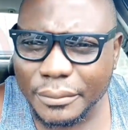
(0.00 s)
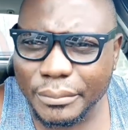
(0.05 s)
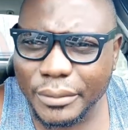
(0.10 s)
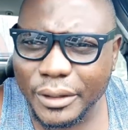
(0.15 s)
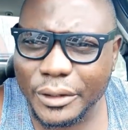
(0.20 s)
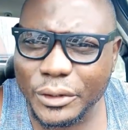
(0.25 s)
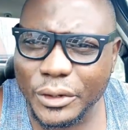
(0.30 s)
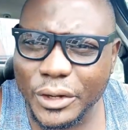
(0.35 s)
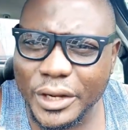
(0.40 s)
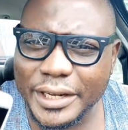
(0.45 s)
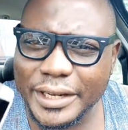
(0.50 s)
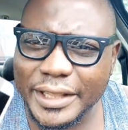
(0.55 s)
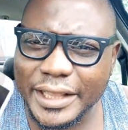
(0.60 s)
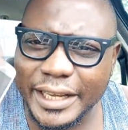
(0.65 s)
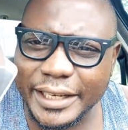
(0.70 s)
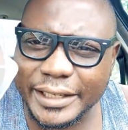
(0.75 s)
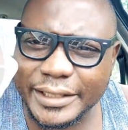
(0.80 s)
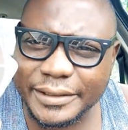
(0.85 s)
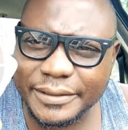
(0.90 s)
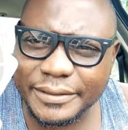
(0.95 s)
but know you
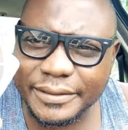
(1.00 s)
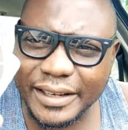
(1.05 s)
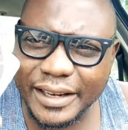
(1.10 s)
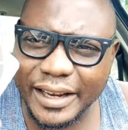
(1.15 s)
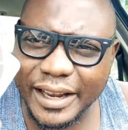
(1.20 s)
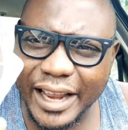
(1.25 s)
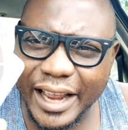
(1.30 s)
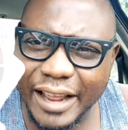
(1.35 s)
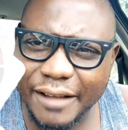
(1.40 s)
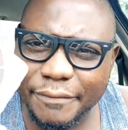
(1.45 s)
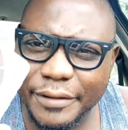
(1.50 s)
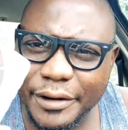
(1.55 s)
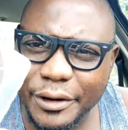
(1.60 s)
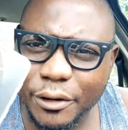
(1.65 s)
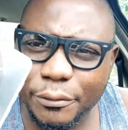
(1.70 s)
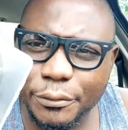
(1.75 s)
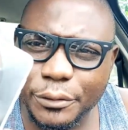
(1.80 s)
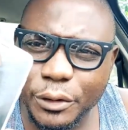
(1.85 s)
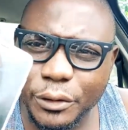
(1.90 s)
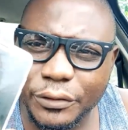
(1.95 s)
that every
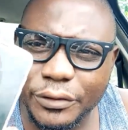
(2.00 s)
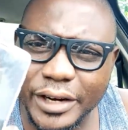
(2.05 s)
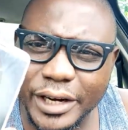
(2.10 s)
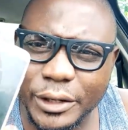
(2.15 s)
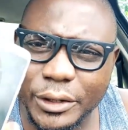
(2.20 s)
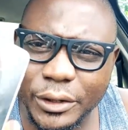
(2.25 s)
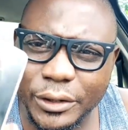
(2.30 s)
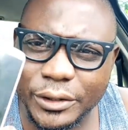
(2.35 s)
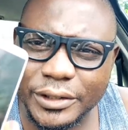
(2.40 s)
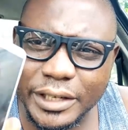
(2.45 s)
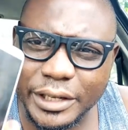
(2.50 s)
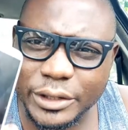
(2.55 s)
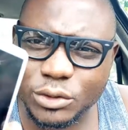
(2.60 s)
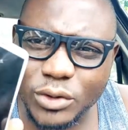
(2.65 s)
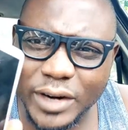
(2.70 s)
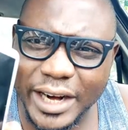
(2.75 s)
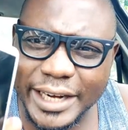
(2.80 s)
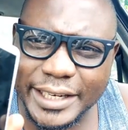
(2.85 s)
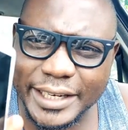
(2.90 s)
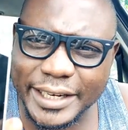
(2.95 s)
of your record is
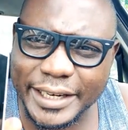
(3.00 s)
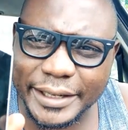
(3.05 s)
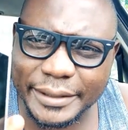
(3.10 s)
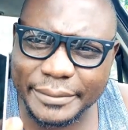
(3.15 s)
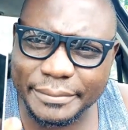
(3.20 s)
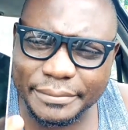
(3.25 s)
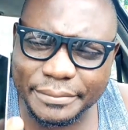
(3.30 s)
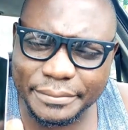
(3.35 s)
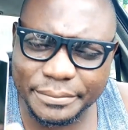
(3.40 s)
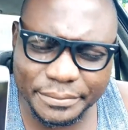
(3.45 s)
right here.